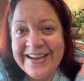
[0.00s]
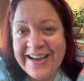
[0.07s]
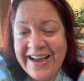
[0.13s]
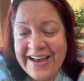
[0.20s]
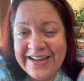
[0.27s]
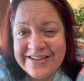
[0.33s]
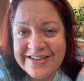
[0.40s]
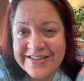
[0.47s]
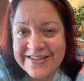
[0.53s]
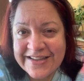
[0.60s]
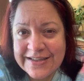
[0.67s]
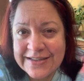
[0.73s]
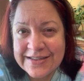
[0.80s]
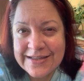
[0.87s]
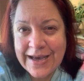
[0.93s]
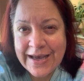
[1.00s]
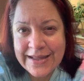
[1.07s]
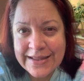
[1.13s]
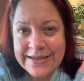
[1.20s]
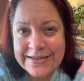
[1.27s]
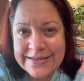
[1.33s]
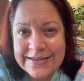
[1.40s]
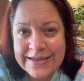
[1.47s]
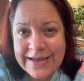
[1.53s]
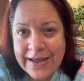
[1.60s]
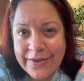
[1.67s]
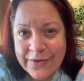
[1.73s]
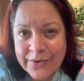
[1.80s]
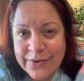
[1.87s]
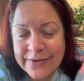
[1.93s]
I just like to tie things
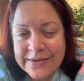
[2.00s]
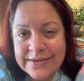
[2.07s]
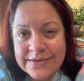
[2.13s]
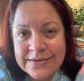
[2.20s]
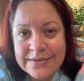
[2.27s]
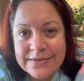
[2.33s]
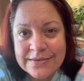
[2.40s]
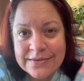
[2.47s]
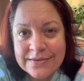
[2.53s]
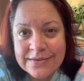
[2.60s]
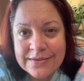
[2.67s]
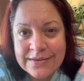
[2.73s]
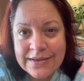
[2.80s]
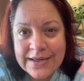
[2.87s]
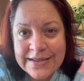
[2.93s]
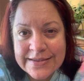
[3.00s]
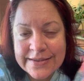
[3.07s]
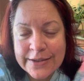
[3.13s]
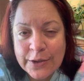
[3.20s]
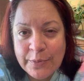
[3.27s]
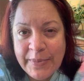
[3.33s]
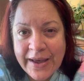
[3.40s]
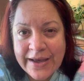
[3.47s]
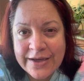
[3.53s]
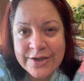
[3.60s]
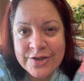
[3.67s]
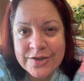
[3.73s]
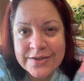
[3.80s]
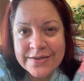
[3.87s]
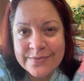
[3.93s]
together in nice little
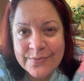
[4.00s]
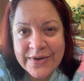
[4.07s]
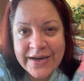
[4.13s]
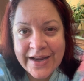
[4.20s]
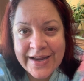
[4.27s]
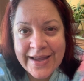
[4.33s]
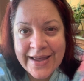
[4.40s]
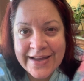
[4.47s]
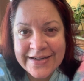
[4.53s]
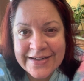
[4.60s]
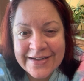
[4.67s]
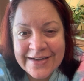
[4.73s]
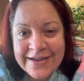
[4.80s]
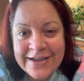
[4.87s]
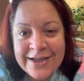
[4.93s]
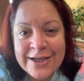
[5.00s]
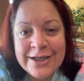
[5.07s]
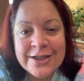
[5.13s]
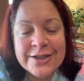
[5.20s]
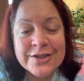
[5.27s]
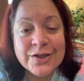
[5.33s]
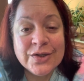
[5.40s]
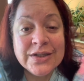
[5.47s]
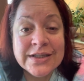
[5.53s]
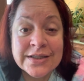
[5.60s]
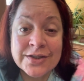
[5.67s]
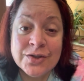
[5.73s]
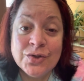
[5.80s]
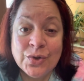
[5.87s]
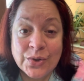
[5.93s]
packages when I can. So
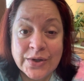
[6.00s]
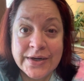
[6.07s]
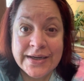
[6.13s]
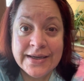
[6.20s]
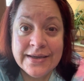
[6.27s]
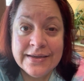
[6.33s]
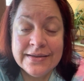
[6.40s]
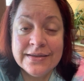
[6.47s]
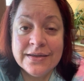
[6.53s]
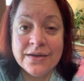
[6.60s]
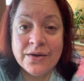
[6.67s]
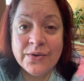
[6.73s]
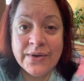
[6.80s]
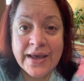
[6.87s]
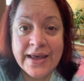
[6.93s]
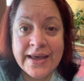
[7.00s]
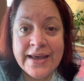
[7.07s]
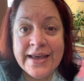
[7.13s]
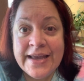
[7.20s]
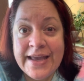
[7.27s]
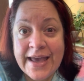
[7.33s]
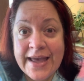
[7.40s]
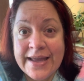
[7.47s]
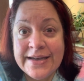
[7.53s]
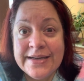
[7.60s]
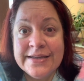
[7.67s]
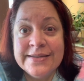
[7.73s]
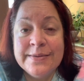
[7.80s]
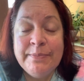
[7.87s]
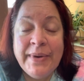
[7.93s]
this story, okay, again,
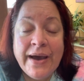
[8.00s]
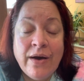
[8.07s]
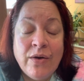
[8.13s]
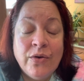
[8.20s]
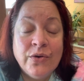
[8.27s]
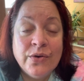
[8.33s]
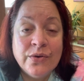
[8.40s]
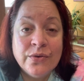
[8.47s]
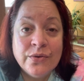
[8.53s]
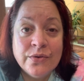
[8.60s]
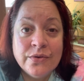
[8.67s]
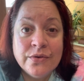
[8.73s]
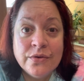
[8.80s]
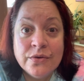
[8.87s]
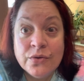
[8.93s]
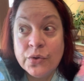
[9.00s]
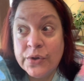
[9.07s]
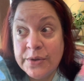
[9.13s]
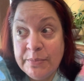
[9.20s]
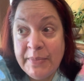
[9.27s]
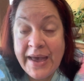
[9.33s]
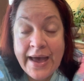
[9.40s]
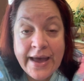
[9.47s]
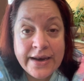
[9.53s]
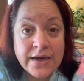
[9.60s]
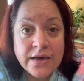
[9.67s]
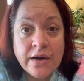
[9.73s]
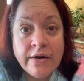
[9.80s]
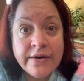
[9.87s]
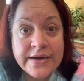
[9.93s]
is about good and bad
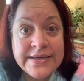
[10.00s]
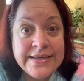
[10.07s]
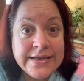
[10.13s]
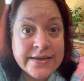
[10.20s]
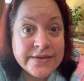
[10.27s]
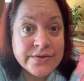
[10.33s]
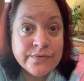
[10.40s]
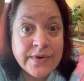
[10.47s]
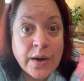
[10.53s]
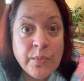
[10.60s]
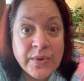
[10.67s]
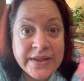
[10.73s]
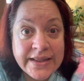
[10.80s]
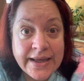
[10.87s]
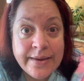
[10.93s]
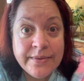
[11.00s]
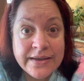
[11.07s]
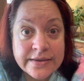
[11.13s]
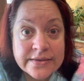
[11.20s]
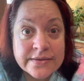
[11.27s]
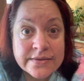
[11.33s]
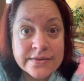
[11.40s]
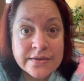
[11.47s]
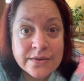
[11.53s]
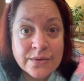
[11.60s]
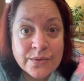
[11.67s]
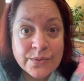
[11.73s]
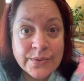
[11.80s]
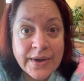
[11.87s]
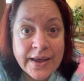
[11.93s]
and our ideas around what that is,
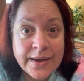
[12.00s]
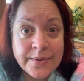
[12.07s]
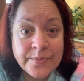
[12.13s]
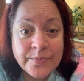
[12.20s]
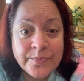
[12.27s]
okay?